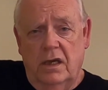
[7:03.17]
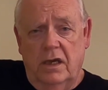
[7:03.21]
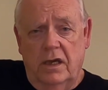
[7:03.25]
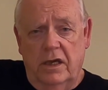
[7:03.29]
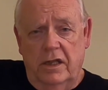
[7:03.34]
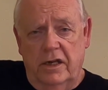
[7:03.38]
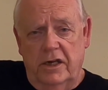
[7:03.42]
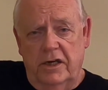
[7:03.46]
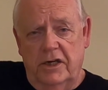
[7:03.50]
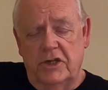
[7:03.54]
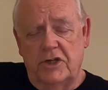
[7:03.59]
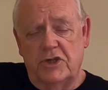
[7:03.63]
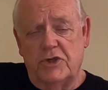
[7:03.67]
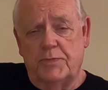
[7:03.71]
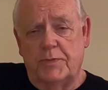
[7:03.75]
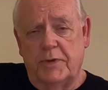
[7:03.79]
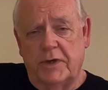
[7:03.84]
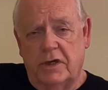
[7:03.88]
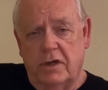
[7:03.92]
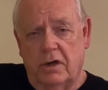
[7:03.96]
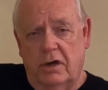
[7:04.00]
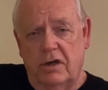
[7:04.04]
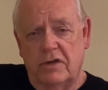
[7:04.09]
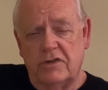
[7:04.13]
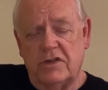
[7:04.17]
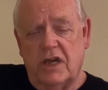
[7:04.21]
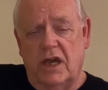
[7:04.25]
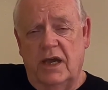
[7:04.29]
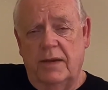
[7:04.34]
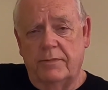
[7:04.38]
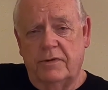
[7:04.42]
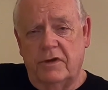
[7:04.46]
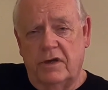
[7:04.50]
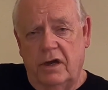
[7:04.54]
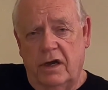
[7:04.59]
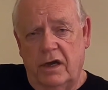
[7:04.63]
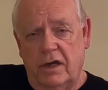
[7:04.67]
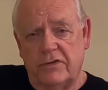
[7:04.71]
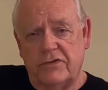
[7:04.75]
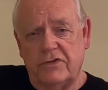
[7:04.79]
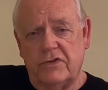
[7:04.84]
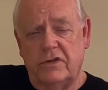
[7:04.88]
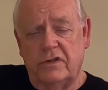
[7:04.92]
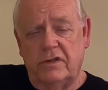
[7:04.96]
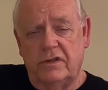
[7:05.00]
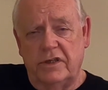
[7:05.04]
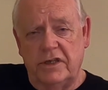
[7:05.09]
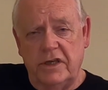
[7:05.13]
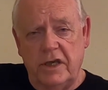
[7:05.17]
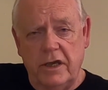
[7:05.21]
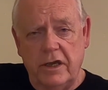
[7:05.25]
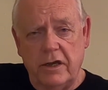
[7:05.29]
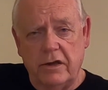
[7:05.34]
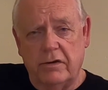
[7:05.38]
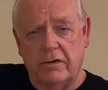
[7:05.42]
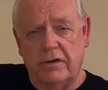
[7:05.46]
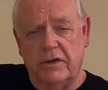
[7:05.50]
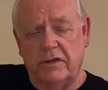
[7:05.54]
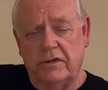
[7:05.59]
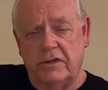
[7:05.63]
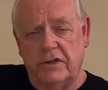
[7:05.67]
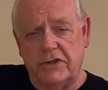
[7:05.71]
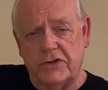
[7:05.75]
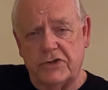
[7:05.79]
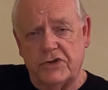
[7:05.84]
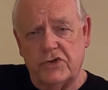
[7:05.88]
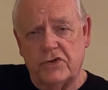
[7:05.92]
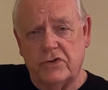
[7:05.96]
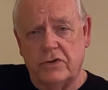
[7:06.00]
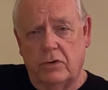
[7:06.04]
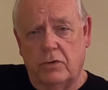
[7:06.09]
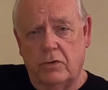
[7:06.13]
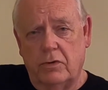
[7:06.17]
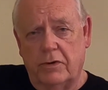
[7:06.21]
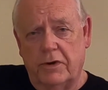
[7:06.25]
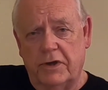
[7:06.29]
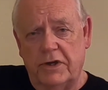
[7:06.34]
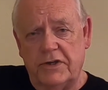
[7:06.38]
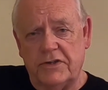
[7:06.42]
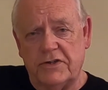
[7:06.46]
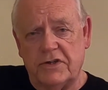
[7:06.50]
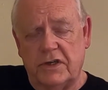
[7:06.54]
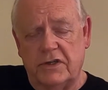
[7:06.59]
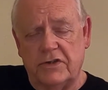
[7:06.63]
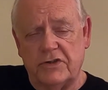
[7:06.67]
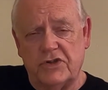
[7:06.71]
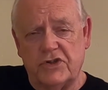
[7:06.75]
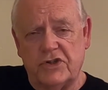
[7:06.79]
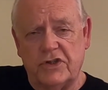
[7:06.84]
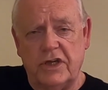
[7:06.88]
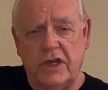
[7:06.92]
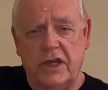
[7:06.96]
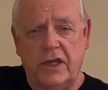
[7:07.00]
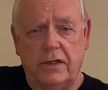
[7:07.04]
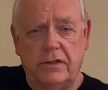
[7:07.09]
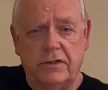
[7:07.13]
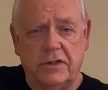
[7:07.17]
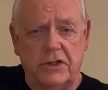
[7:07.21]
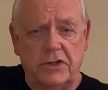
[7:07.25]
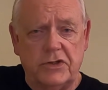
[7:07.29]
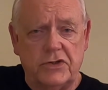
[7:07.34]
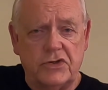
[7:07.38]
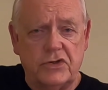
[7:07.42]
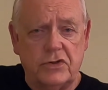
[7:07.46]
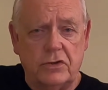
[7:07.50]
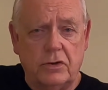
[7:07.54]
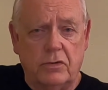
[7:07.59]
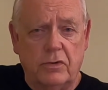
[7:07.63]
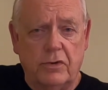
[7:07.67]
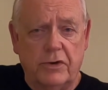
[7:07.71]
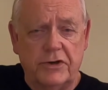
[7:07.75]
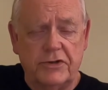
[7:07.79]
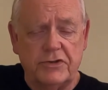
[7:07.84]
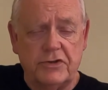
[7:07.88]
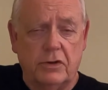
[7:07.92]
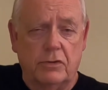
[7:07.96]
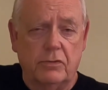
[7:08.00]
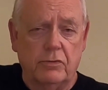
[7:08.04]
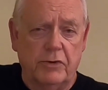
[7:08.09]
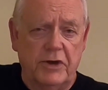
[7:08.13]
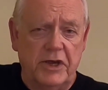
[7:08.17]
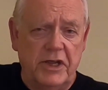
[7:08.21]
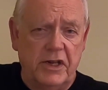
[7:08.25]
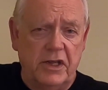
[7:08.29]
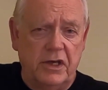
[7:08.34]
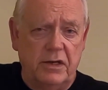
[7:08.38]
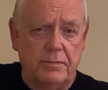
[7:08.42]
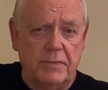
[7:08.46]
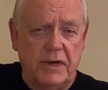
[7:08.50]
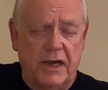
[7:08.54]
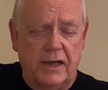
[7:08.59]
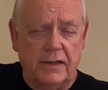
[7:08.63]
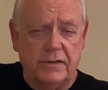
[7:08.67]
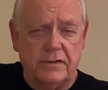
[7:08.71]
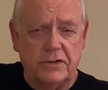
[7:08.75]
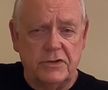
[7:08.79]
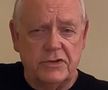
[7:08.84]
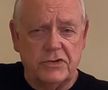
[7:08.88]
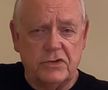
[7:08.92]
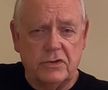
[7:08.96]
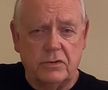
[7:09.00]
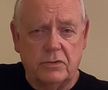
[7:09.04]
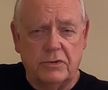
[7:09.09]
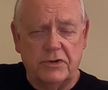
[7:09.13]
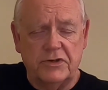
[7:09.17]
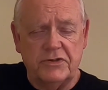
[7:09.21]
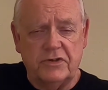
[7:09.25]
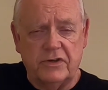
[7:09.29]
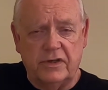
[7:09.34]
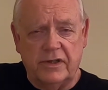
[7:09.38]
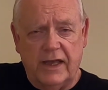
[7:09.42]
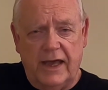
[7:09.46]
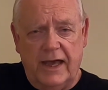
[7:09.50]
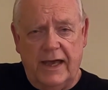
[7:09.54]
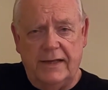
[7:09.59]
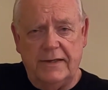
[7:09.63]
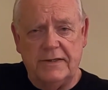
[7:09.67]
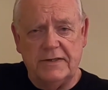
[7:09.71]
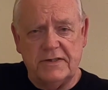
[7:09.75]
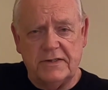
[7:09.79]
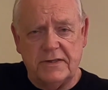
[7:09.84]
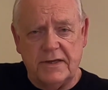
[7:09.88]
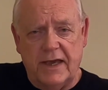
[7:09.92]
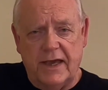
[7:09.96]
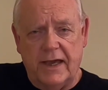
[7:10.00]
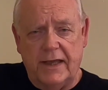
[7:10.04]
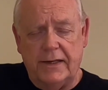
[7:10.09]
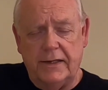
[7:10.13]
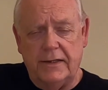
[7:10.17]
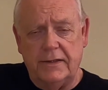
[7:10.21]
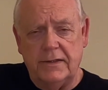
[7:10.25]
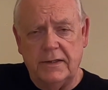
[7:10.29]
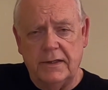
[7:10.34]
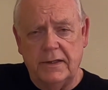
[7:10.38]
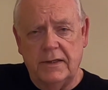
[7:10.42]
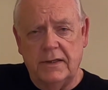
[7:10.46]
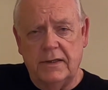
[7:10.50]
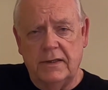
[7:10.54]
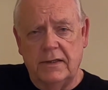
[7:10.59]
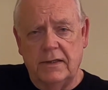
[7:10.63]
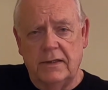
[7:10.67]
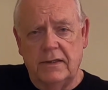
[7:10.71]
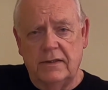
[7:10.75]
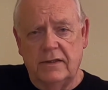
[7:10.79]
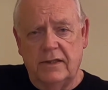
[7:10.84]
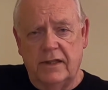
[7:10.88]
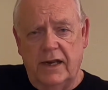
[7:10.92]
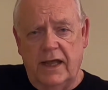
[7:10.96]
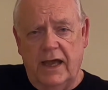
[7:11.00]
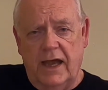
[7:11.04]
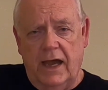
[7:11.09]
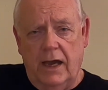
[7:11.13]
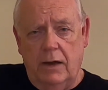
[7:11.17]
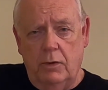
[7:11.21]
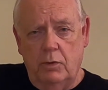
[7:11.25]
And it is because I'm constantly hearing these stories and seeing these stories or reading about these stories that I decided that